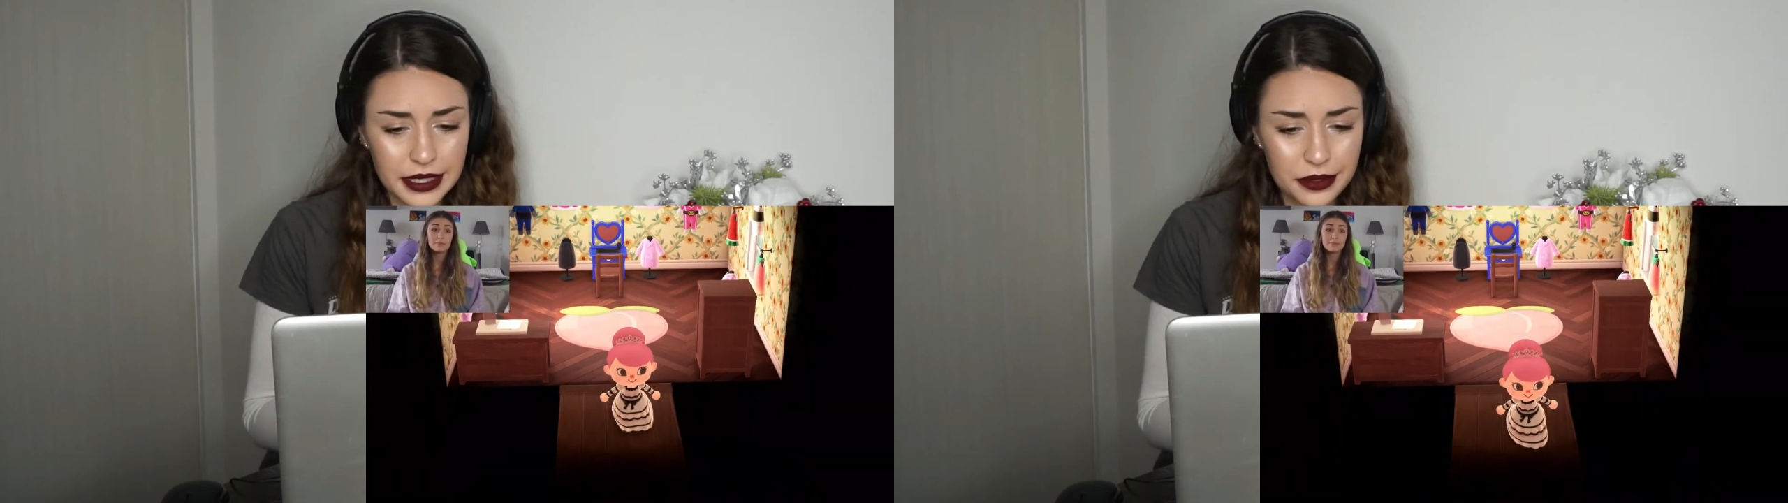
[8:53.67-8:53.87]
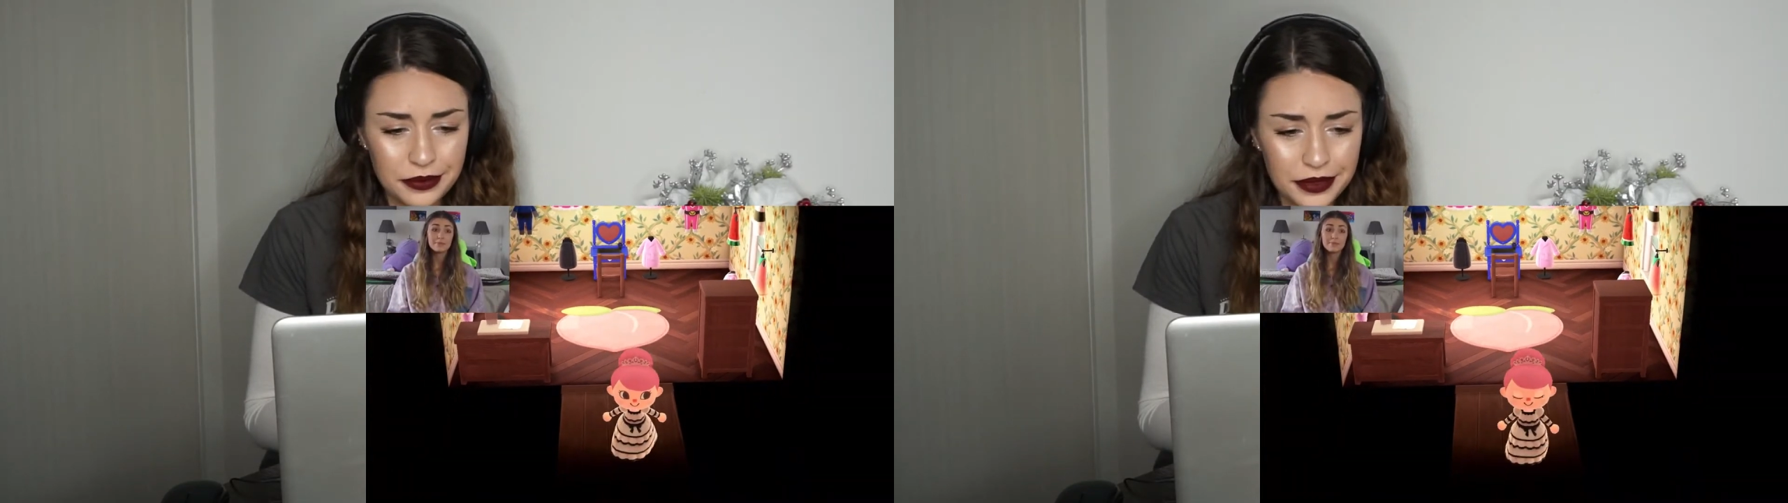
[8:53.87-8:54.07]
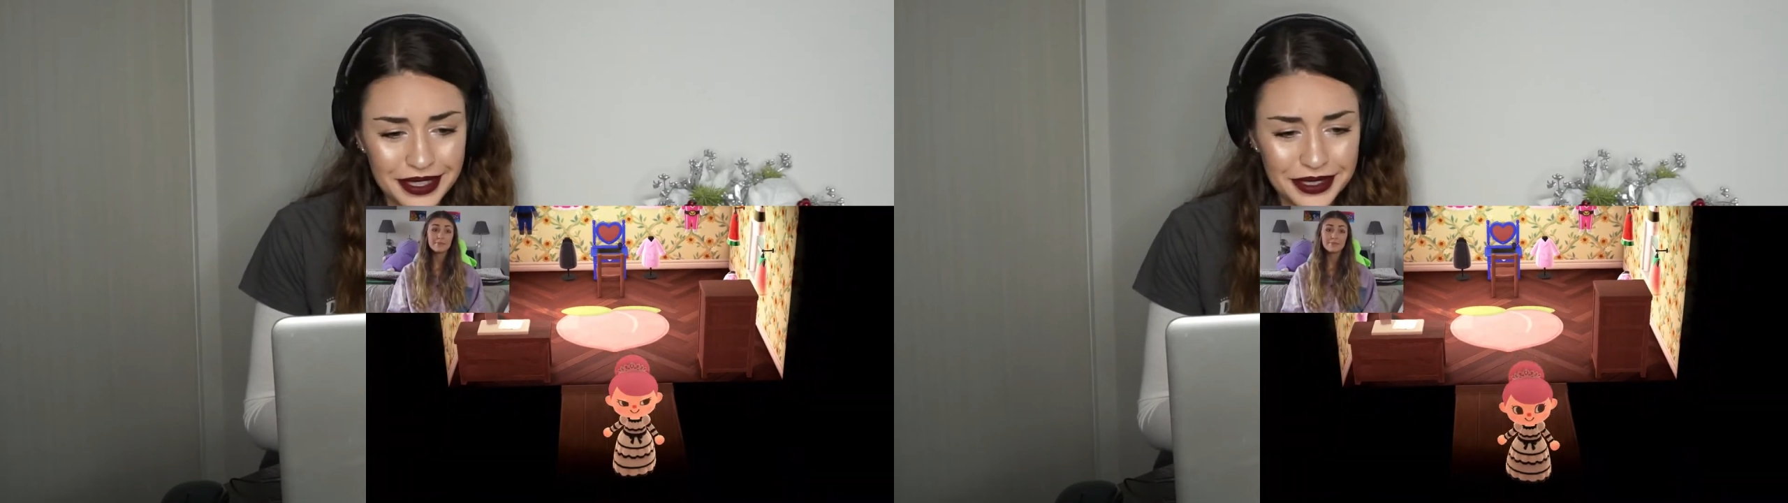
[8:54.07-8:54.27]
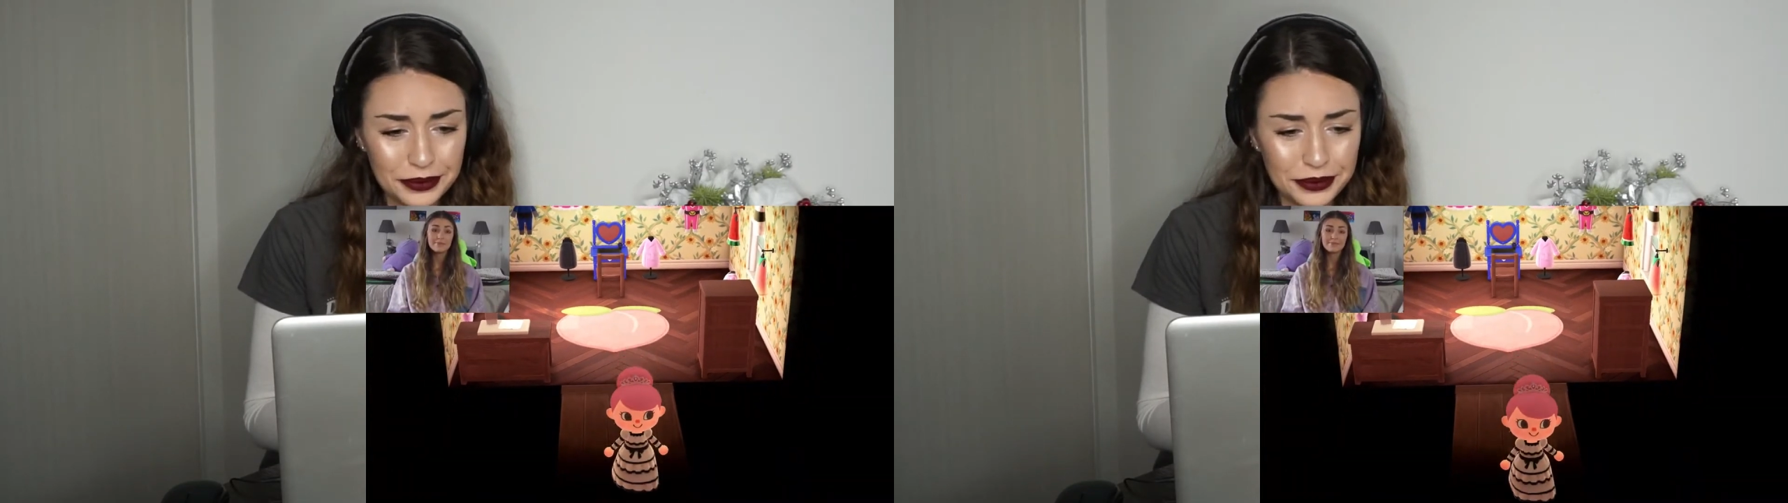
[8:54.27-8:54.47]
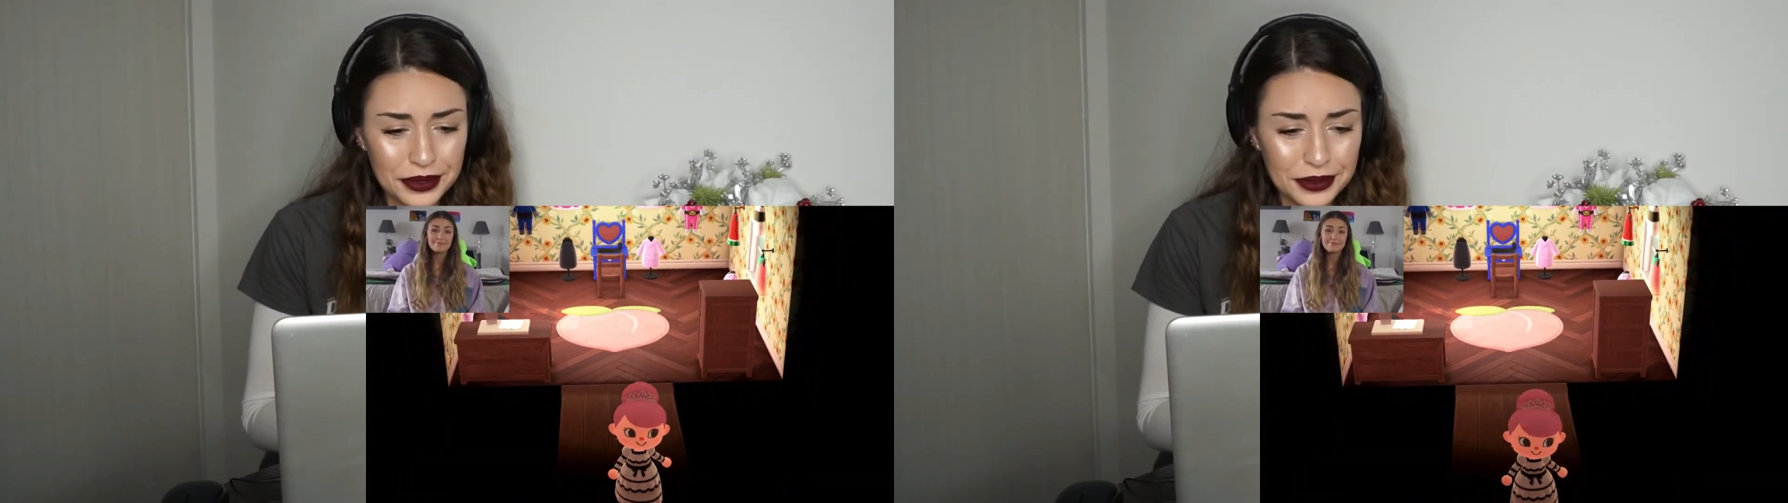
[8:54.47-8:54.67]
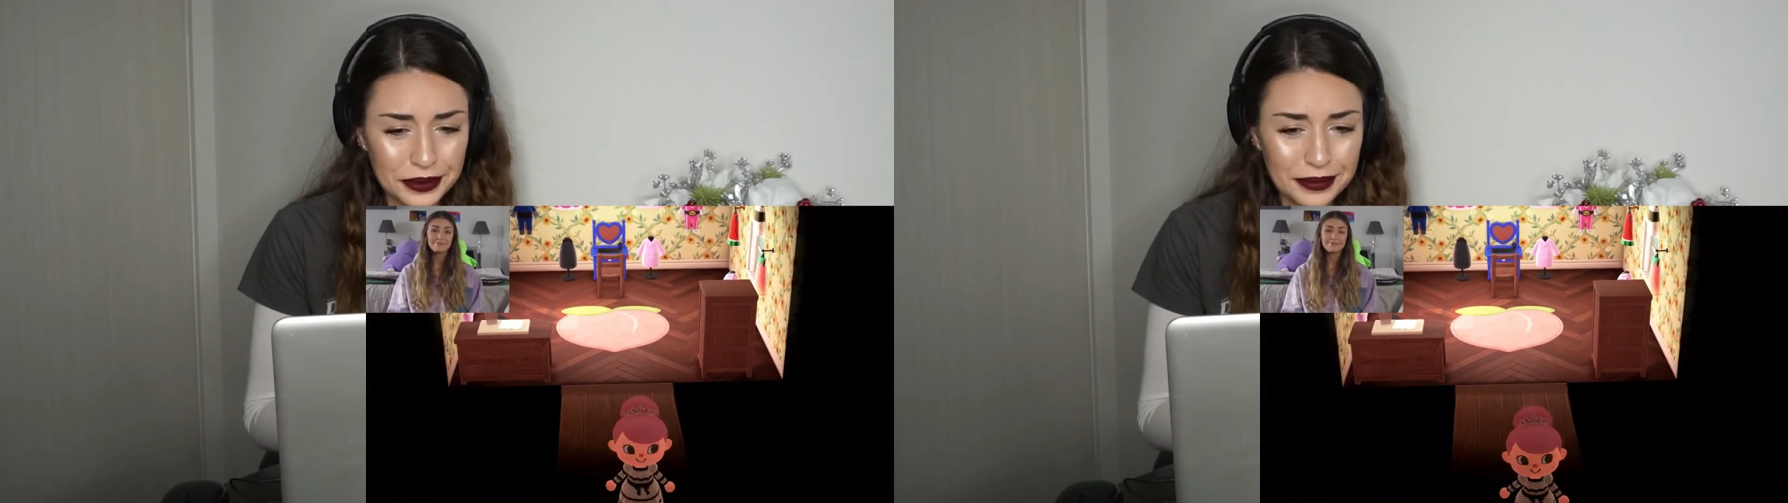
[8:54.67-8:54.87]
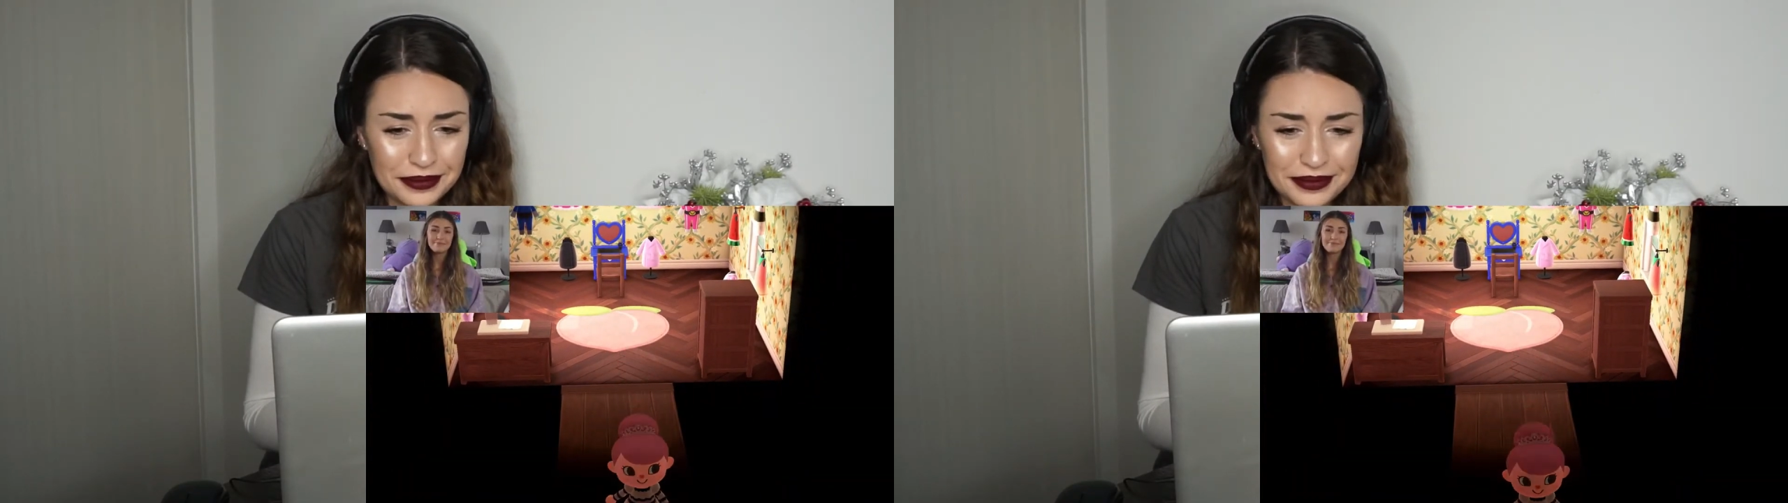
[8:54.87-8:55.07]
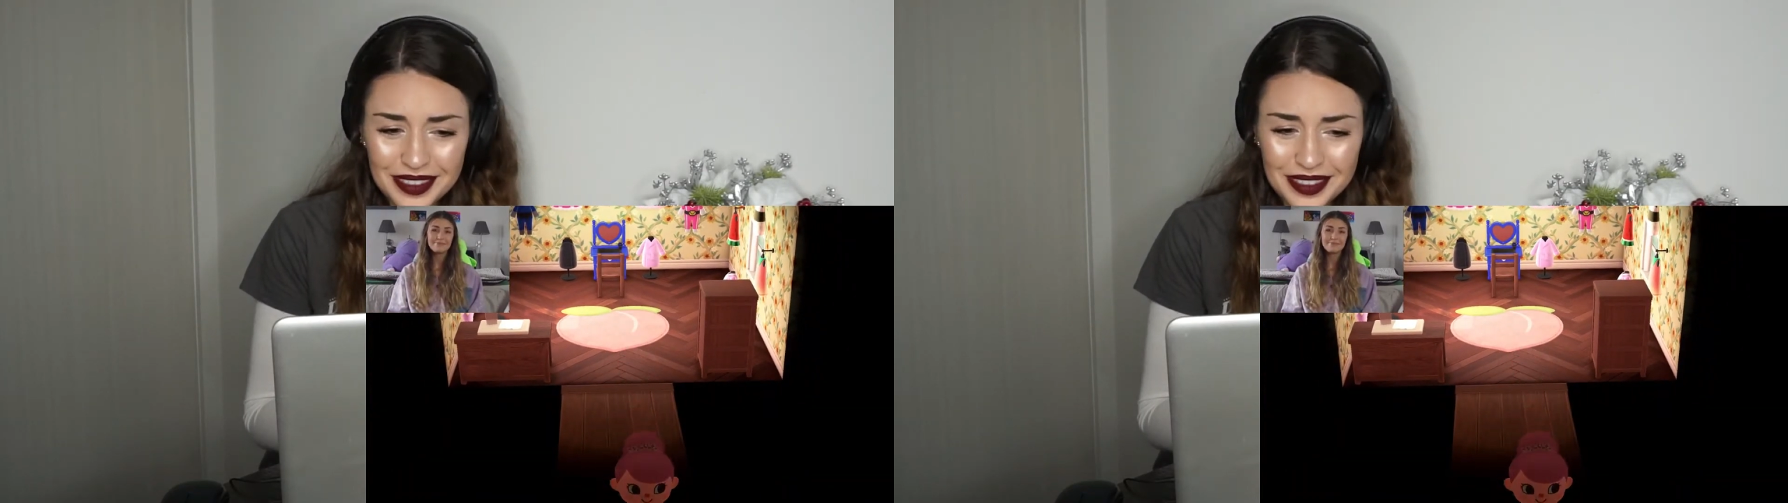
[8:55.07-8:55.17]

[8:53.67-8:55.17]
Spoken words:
of the room.